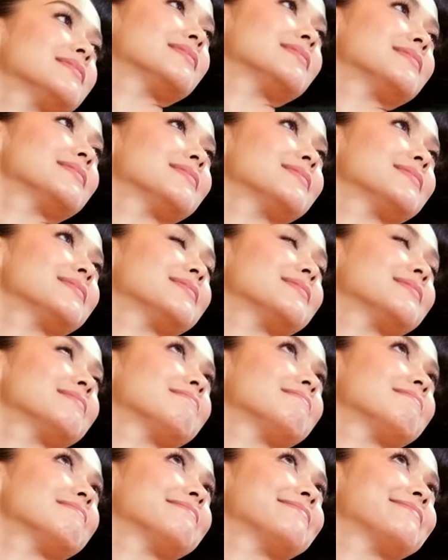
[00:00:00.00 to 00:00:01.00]

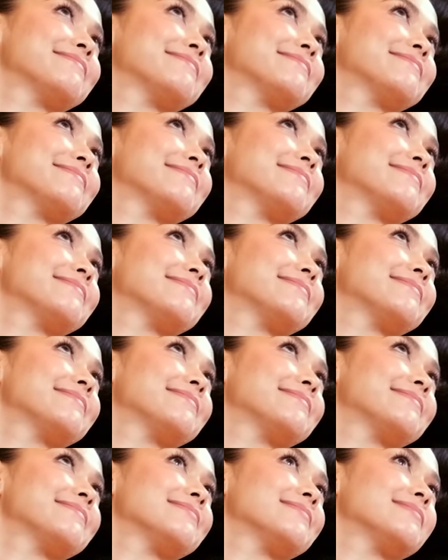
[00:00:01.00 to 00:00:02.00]

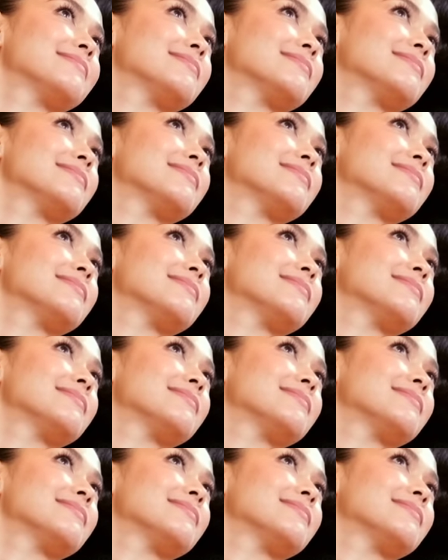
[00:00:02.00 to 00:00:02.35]
The person shown says nothing.